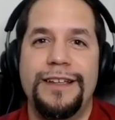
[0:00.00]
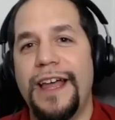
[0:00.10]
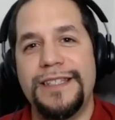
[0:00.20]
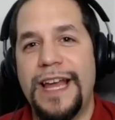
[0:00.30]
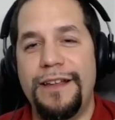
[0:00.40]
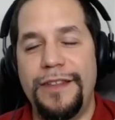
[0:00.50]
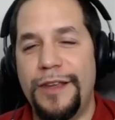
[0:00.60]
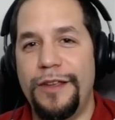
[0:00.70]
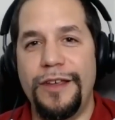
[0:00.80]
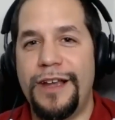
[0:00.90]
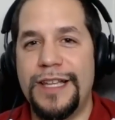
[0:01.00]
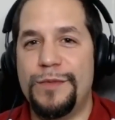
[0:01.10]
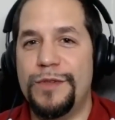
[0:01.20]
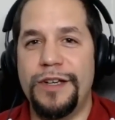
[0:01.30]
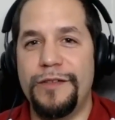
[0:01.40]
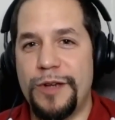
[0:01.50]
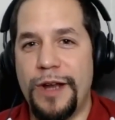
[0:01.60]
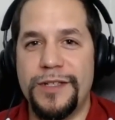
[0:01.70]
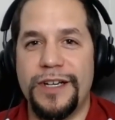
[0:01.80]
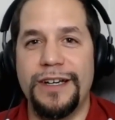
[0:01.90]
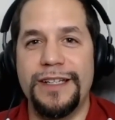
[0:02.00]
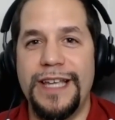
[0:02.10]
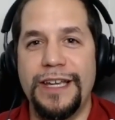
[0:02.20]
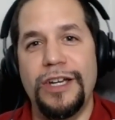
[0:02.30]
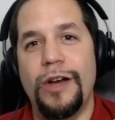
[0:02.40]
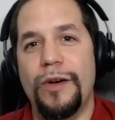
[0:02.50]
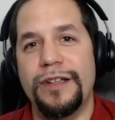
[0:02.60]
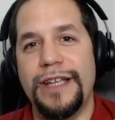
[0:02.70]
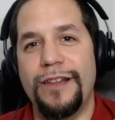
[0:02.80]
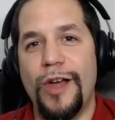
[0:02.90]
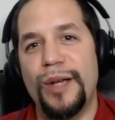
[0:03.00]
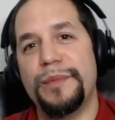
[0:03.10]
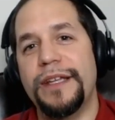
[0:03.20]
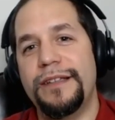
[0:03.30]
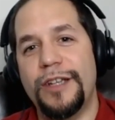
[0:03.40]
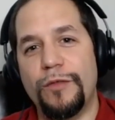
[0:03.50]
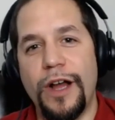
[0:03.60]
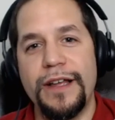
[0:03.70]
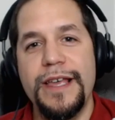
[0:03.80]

Yeah. So the customer service reps are going to tell you no all day long, but they're wrong.